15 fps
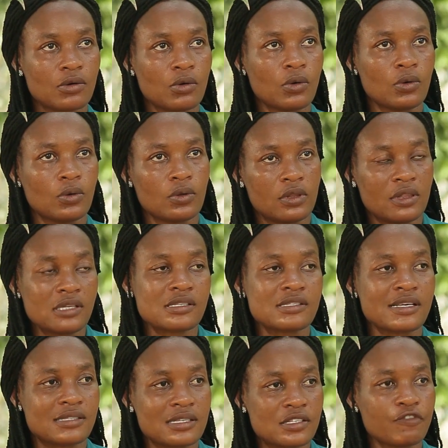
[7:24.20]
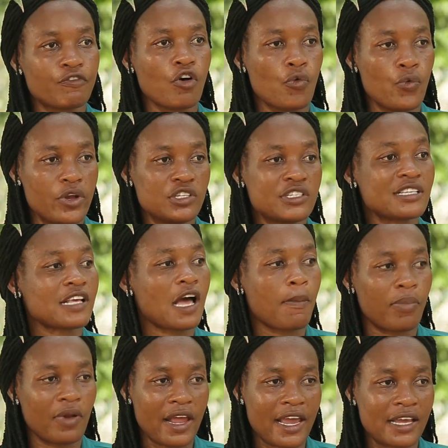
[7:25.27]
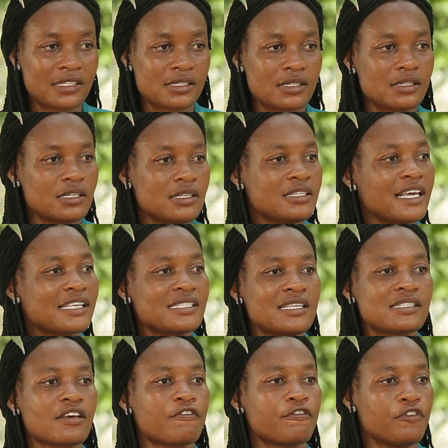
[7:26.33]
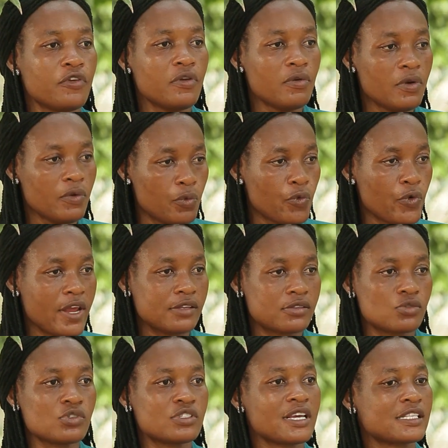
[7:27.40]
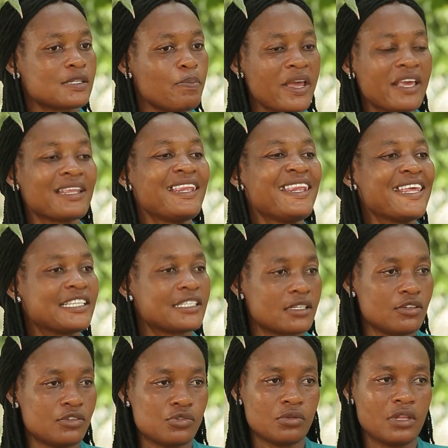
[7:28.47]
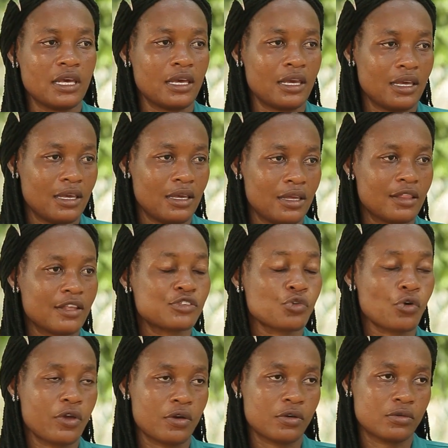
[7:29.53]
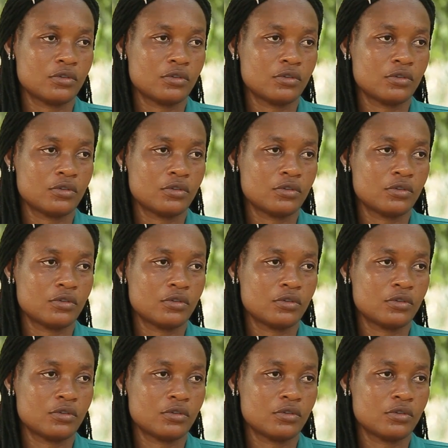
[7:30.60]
oh, this is the season for rain, just apply it. You just need some few rains to just make it leach into the, the soil